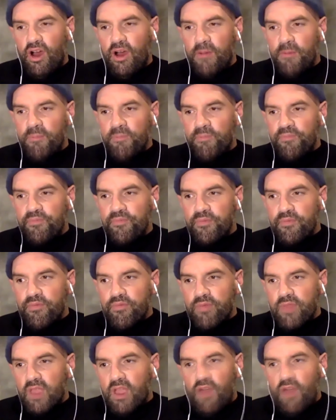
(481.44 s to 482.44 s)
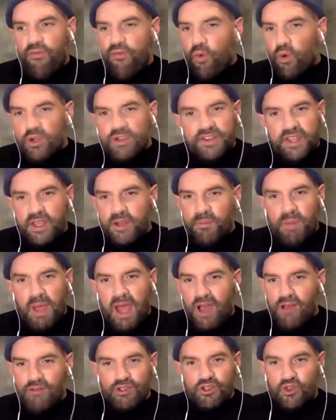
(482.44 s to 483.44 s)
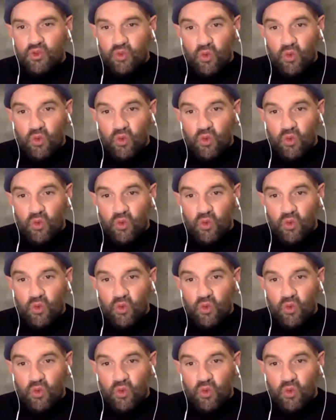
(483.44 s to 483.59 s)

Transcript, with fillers: uh, a 14 pound